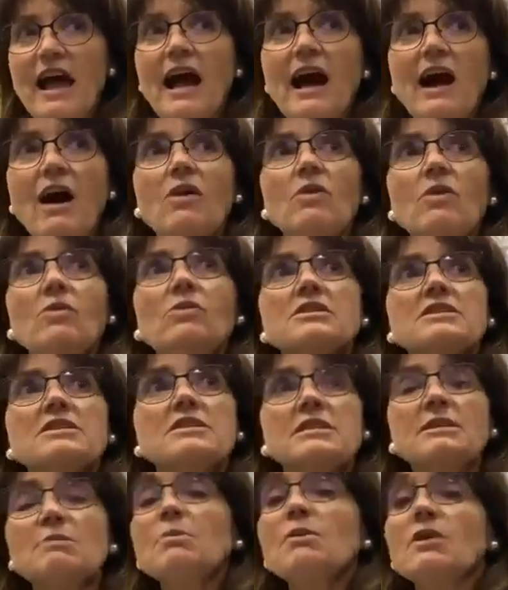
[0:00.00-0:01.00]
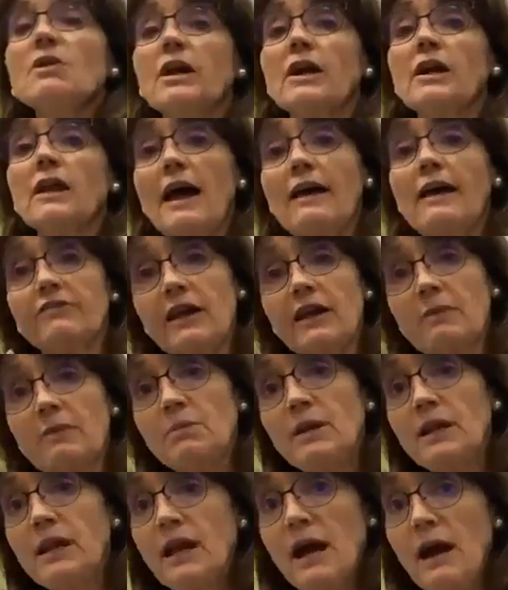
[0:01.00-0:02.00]
how simple our life can
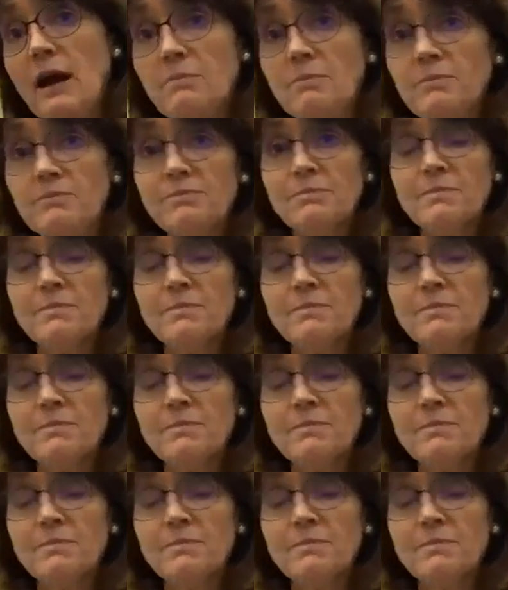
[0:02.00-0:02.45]
become,